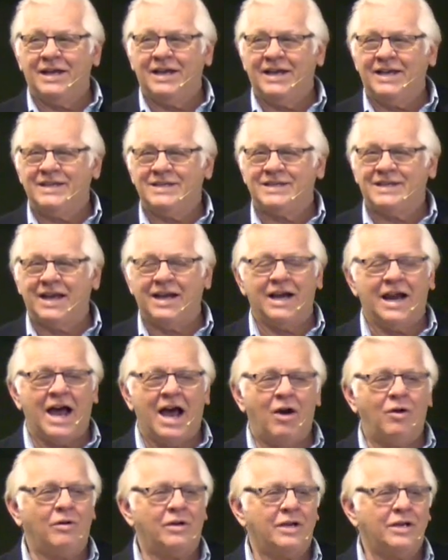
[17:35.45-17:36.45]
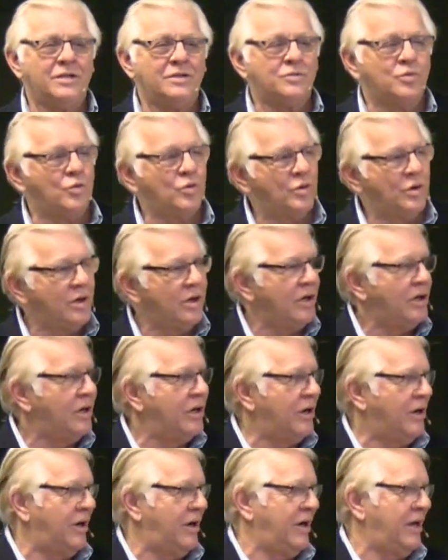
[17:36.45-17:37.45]
He sent out his
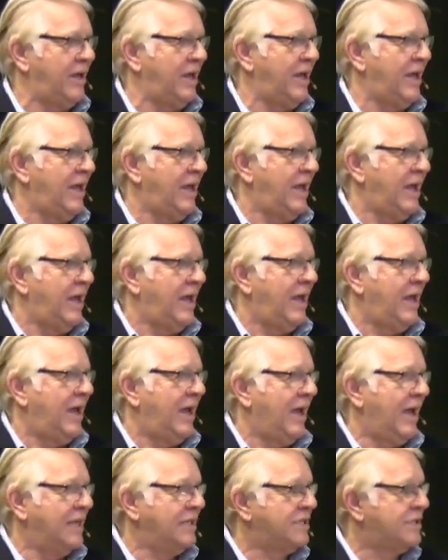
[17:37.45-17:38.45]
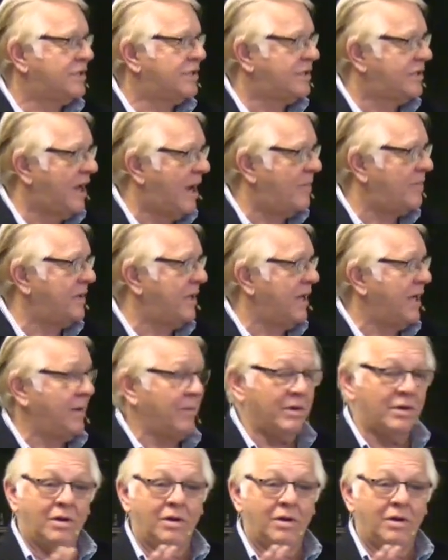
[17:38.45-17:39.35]
word and stopped the enemy.